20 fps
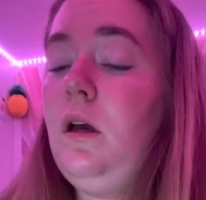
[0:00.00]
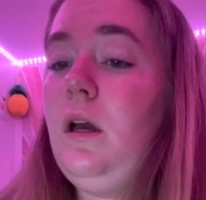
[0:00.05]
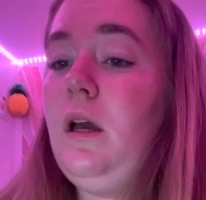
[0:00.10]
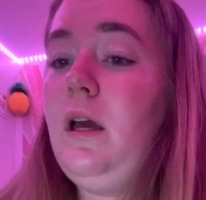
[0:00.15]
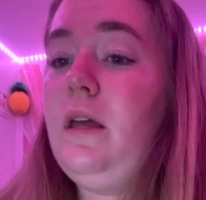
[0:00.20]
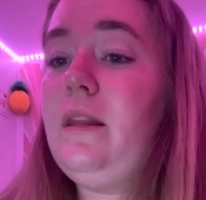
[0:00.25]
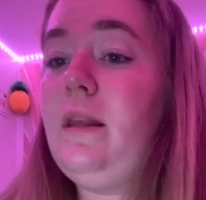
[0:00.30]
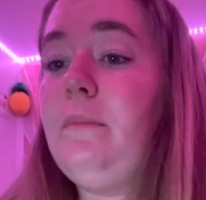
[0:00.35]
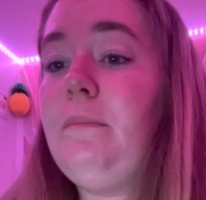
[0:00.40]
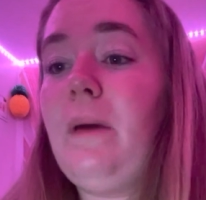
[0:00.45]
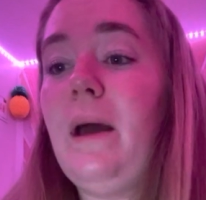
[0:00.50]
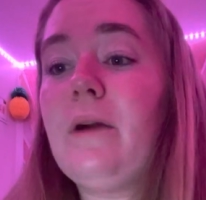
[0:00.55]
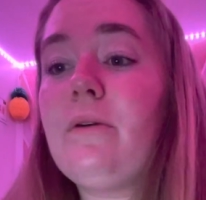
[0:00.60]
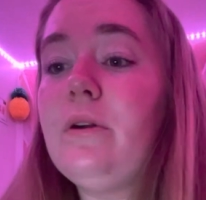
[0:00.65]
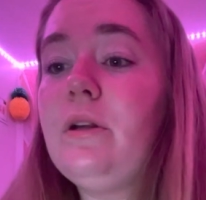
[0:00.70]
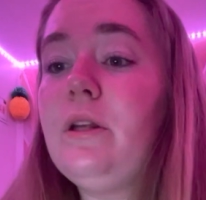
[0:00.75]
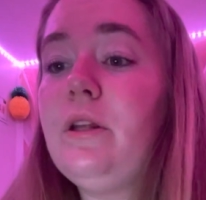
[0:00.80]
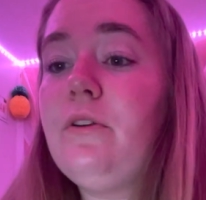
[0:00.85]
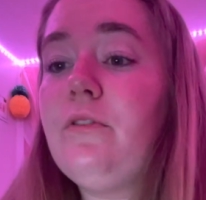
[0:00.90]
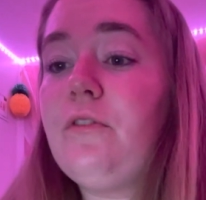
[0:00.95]
And then
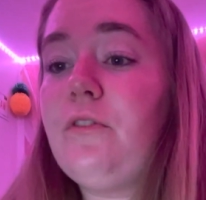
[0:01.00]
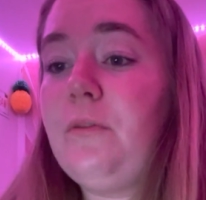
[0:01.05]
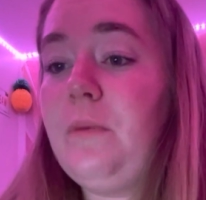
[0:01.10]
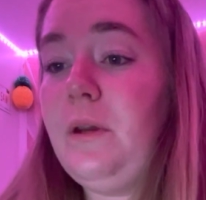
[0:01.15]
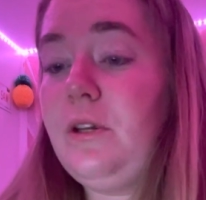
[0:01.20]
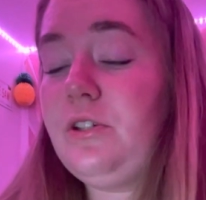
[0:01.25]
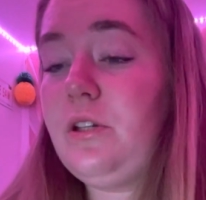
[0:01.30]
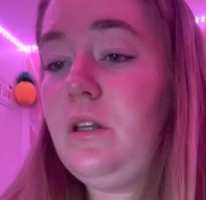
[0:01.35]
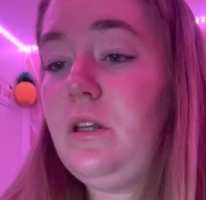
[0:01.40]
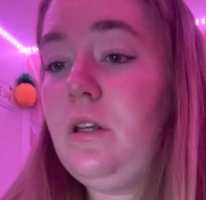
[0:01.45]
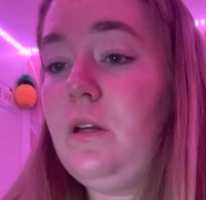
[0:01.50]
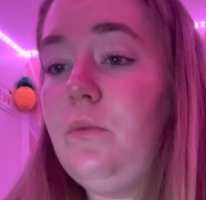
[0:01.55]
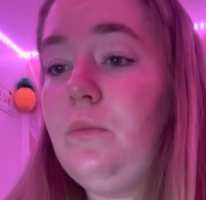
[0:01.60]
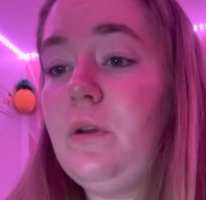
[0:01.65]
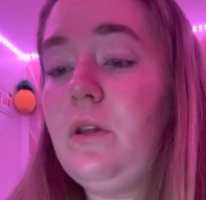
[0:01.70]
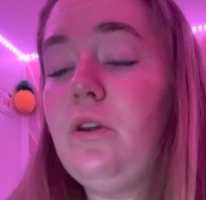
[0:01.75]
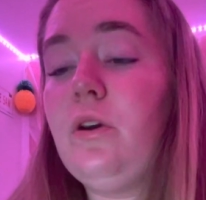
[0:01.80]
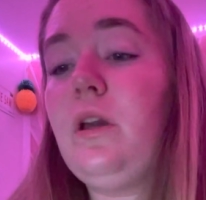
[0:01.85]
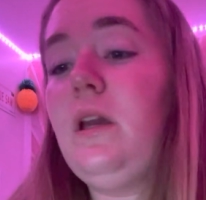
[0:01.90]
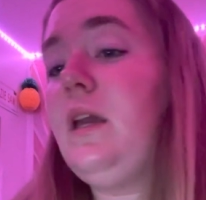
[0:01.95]
background information.
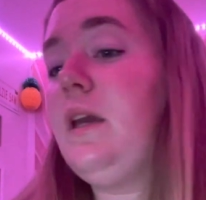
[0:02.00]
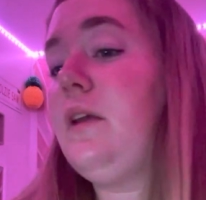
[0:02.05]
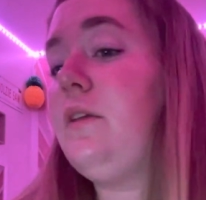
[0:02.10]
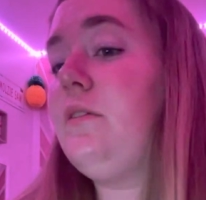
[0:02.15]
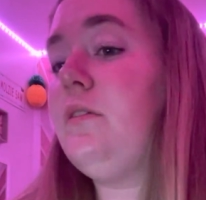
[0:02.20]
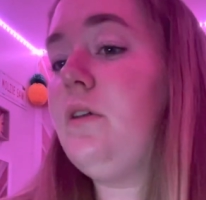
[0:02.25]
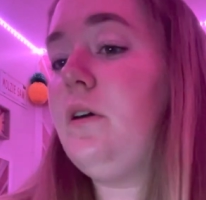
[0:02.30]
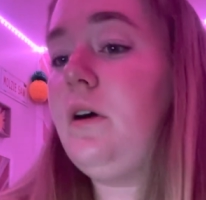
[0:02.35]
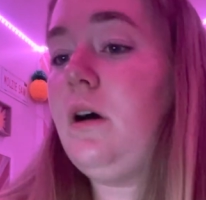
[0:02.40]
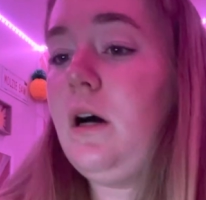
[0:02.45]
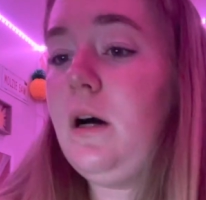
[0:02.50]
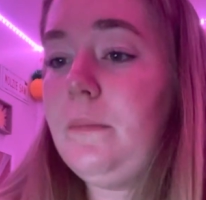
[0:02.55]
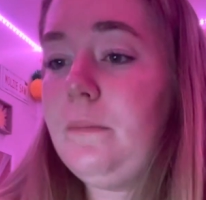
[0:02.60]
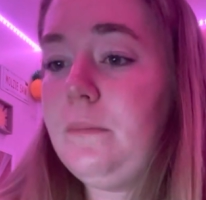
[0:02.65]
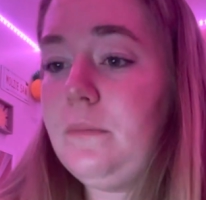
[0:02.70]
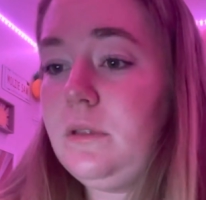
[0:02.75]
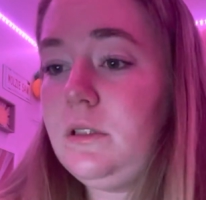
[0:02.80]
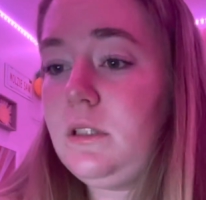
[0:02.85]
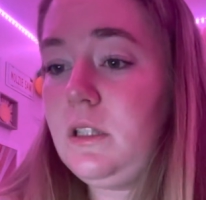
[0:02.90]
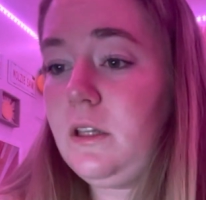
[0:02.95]
When looking
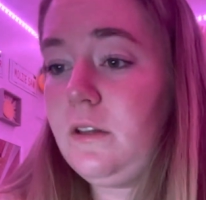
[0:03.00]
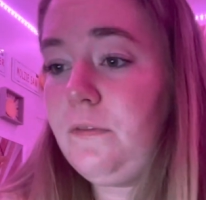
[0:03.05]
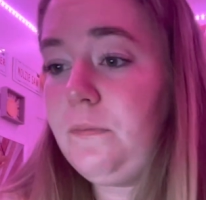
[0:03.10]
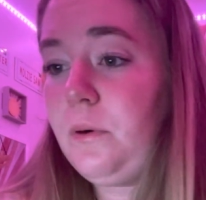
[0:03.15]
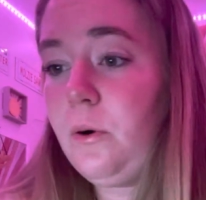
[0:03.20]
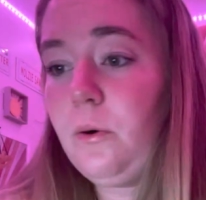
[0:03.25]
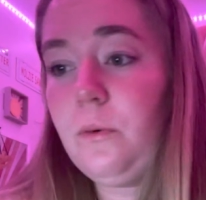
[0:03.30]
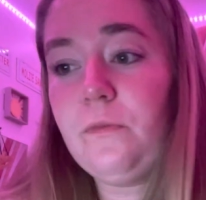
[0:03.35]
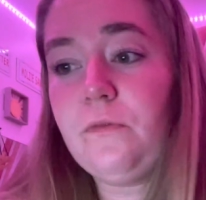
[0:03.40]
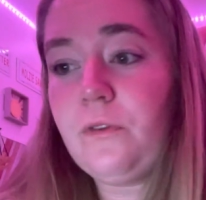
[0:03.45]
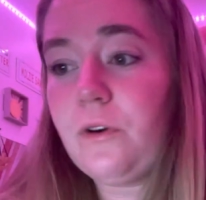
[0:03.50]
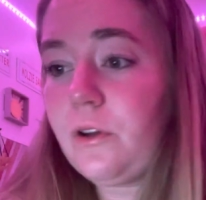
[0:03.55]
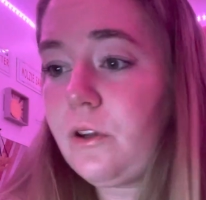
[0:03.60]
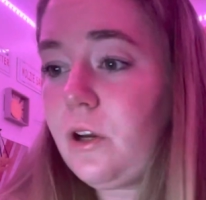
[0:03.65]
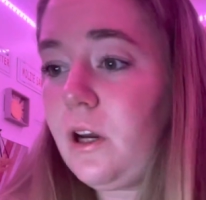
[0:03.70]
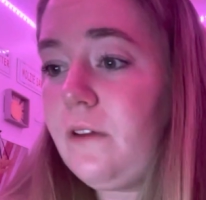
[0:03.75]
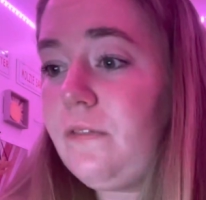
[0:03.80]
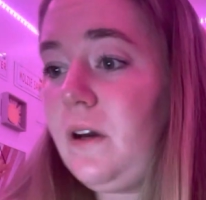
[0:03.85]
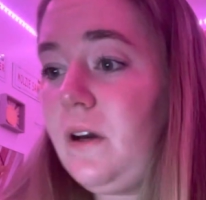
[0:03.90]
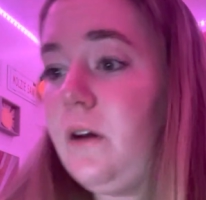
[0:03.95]
in to the poem further,
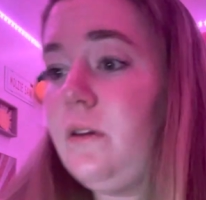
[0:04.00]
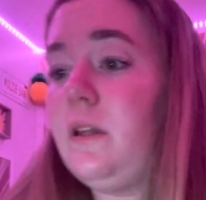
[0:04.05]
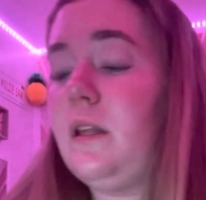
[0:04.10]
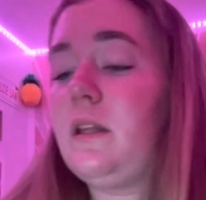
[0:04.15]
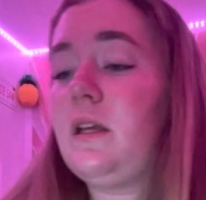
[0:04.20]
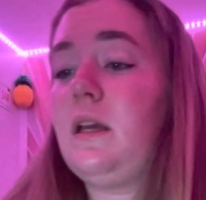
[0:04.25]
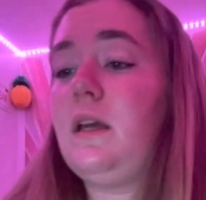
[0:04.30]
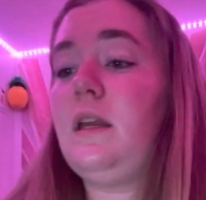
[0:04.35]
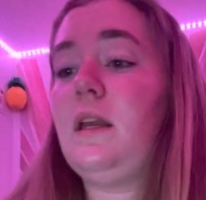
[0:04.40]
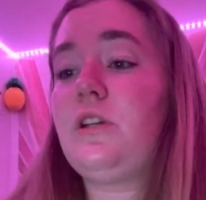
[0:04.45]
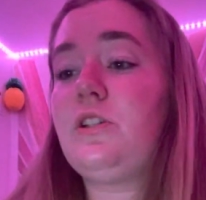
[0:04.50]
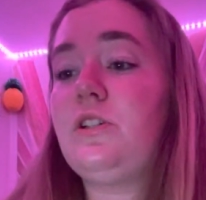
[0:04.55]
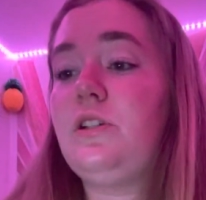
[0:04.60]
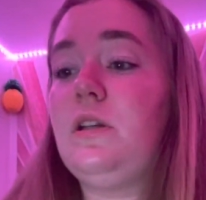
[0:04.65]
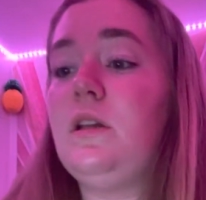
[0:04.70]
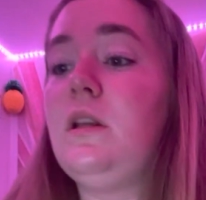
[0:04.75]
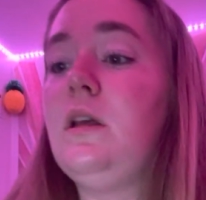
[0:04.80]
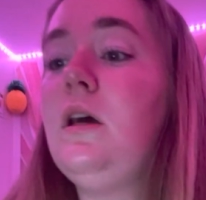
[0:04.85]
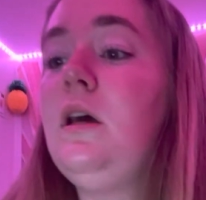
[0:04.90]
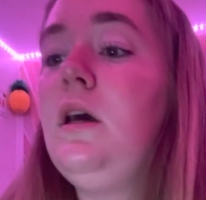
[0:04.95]
I found that the
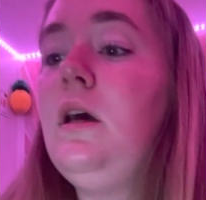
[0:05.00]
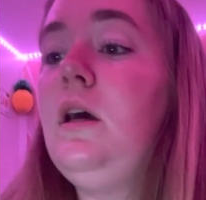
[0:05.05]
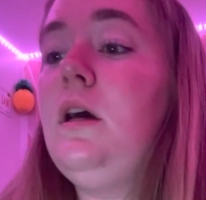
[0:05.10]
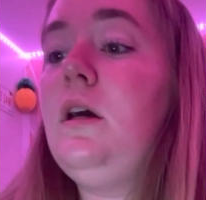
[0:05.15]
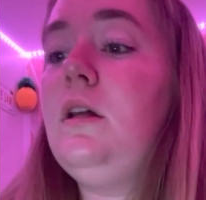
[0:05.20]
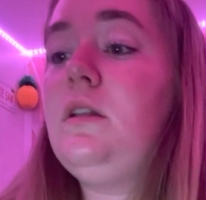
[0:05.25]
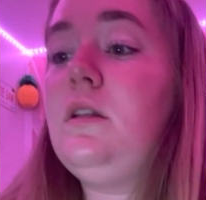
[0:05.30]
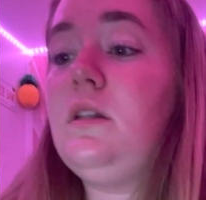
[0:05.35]
connection to